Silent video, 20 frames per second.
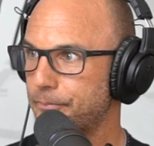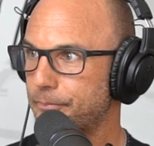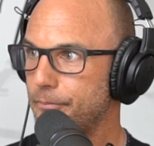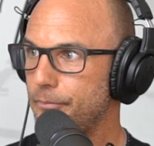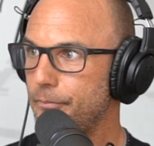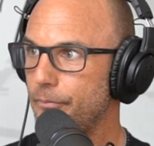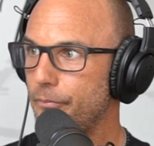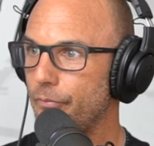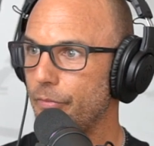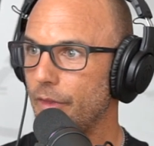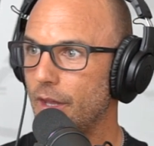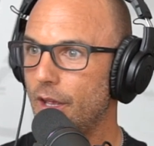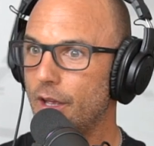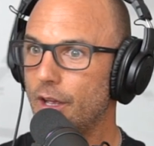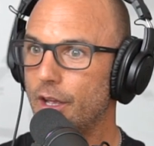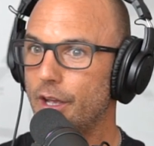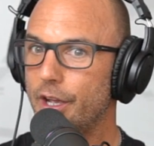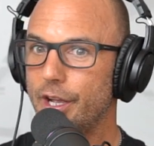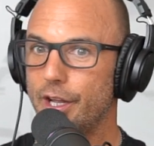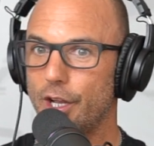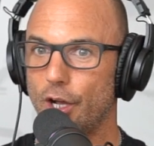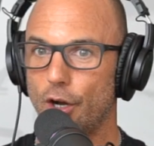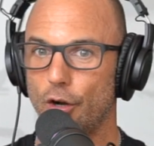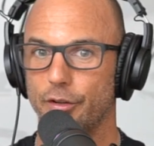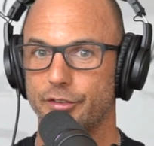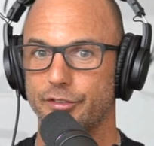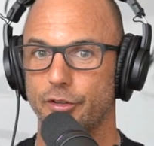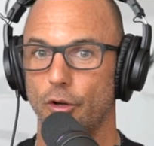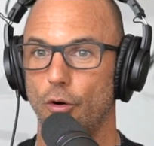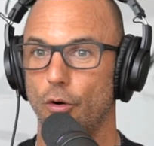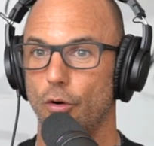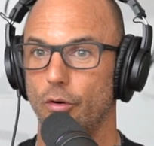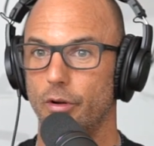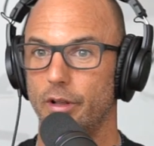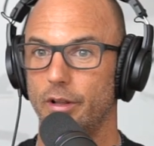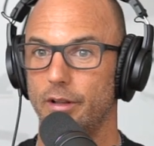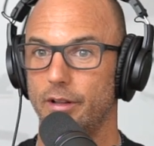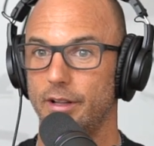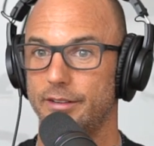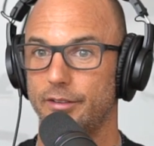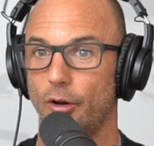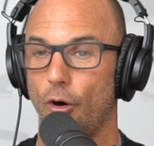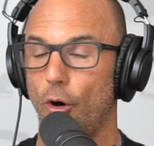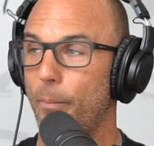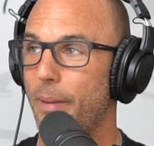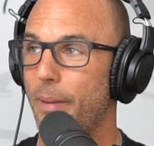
right, yeah. You know, so it's all